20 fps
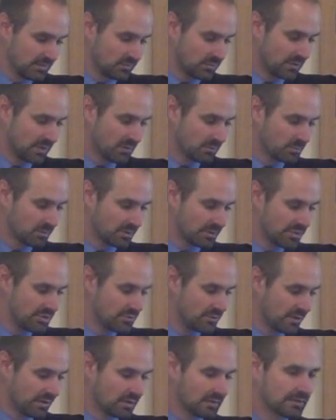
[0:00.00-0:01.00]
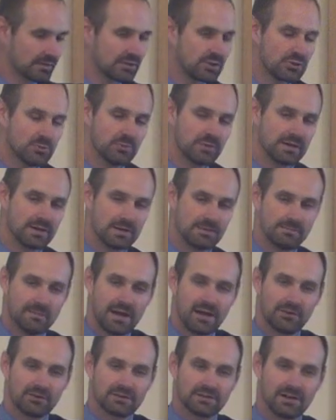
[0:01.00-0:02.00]
"What were you arguing
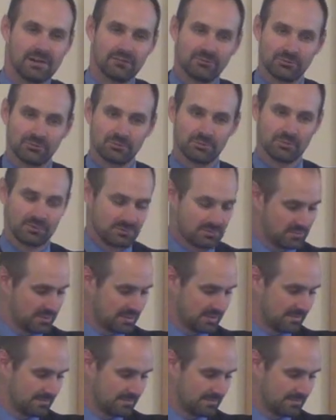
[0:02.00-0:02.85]
about on the road?"